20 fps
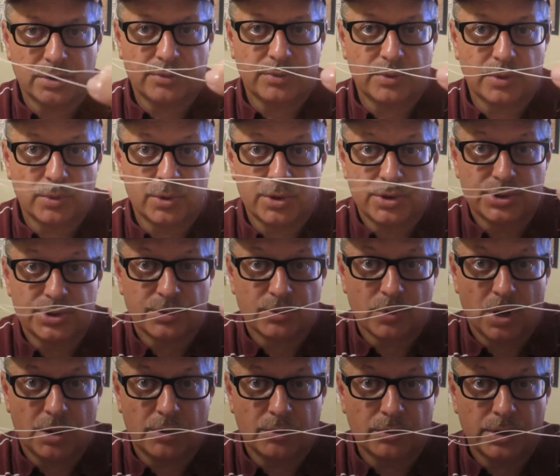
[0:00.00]
if we were using a
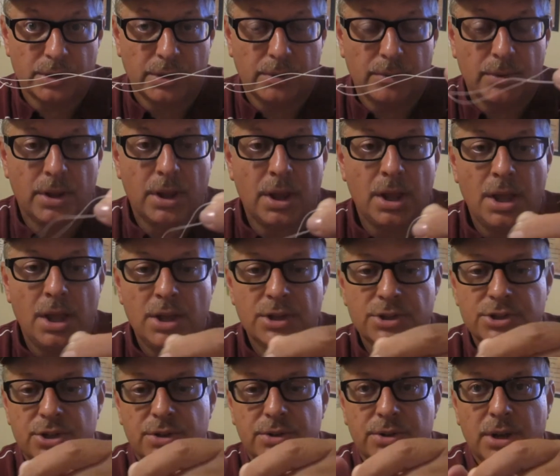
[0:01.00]
rod and reel.
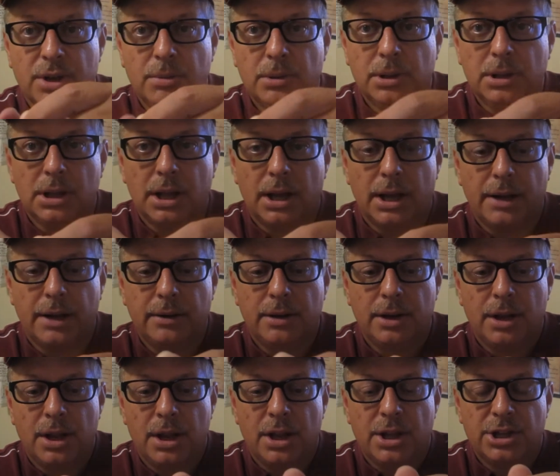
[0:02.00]
So you double the line,
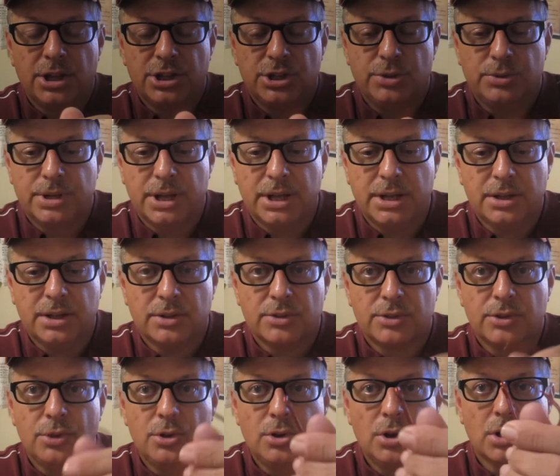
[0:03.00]
you take
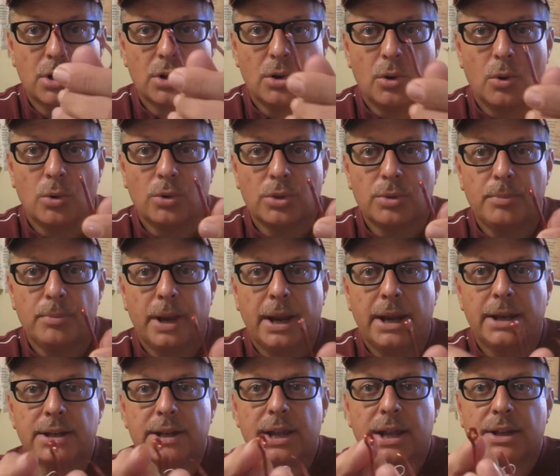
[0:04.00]
the hook or the
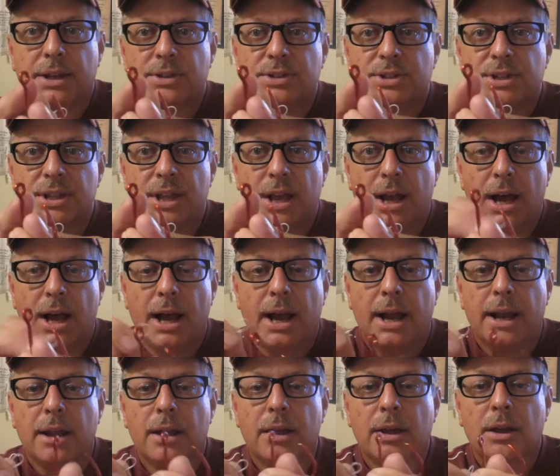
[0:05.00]
bait, and you see the
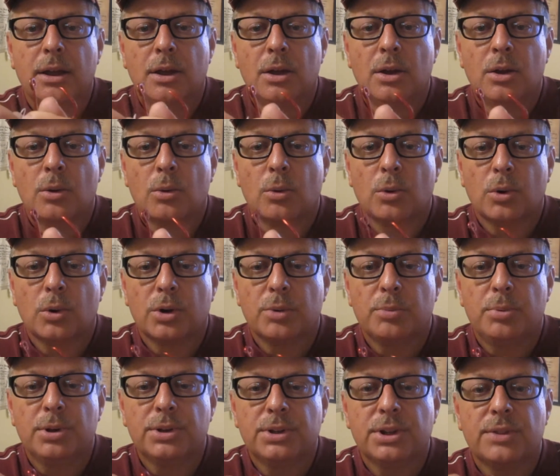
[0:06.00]
eye. We're going to
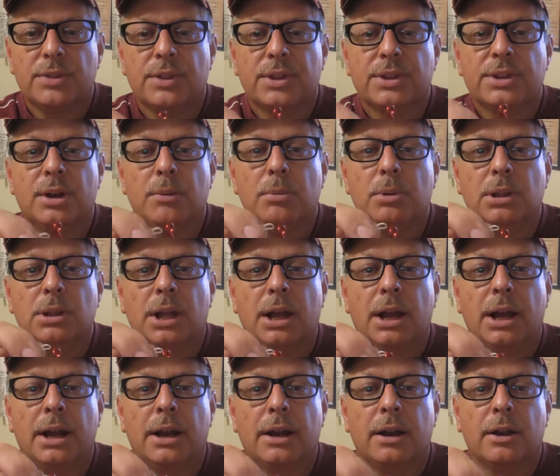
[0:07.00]
put the double
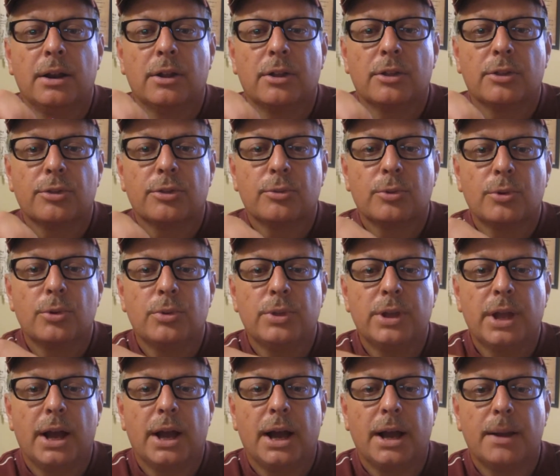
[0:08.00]
line through
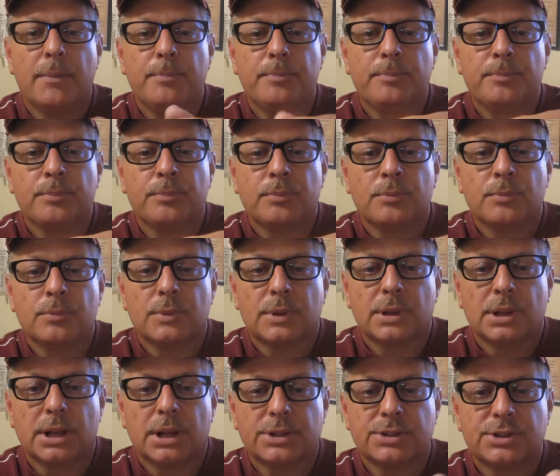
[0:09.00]
the eye,
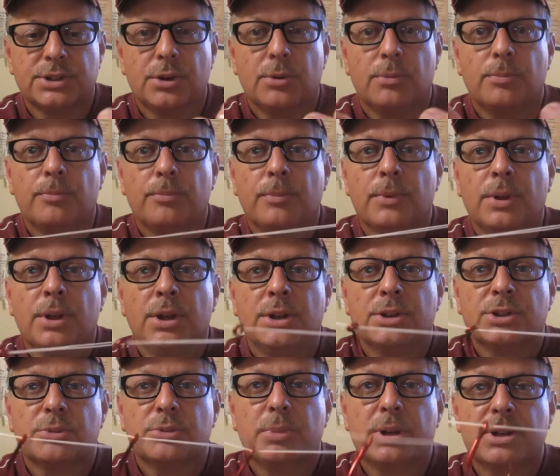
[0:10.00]
like so.
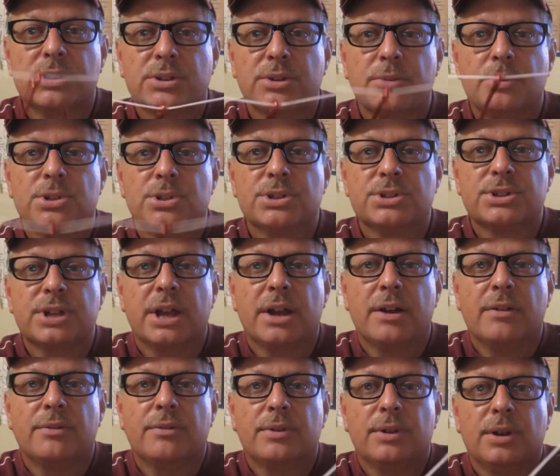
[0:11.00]
So basically we just
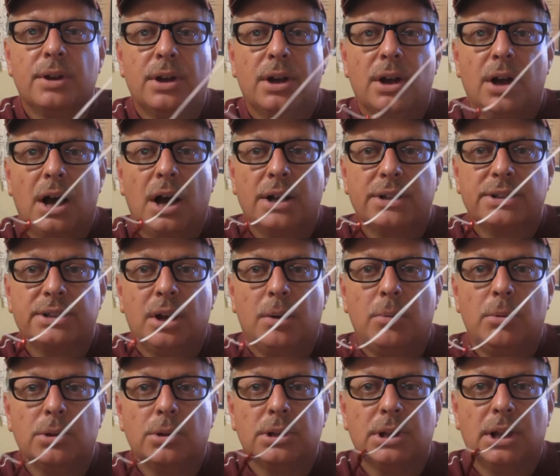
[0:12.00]
have a
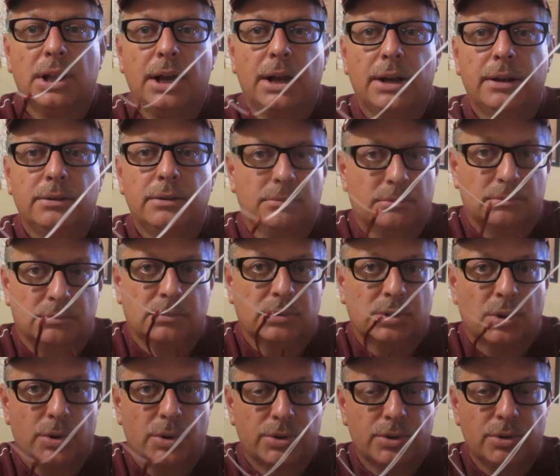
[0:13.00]
doubled line
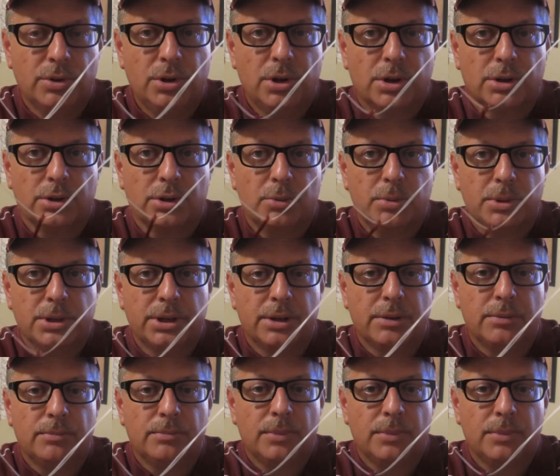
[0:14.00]
going through a hook, no big deal.